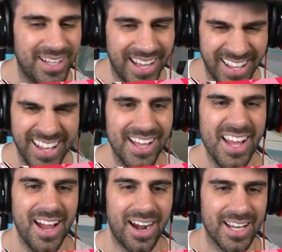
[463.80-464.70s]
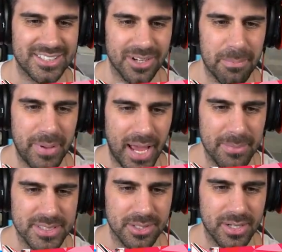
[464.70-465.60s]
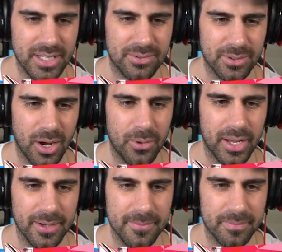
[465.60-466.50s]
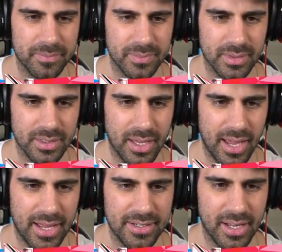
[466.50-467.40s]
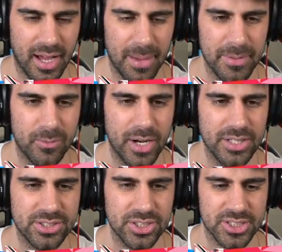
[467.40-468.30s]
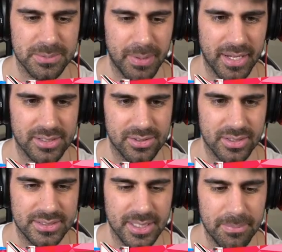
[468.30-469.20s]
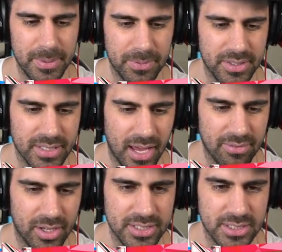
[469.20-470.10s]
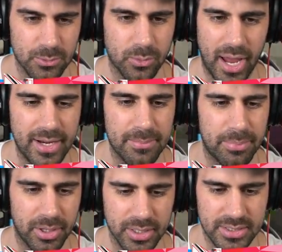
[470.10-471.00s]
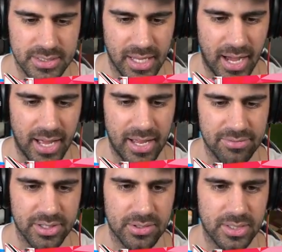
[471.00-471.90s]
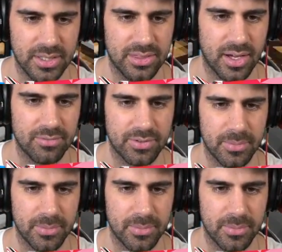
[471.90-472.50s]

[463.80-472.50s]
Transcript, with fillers: all right. So our bam is already growing, and uh, I mean, what else do you expect, dude? some people I've honestly read in books that I have the green thumb for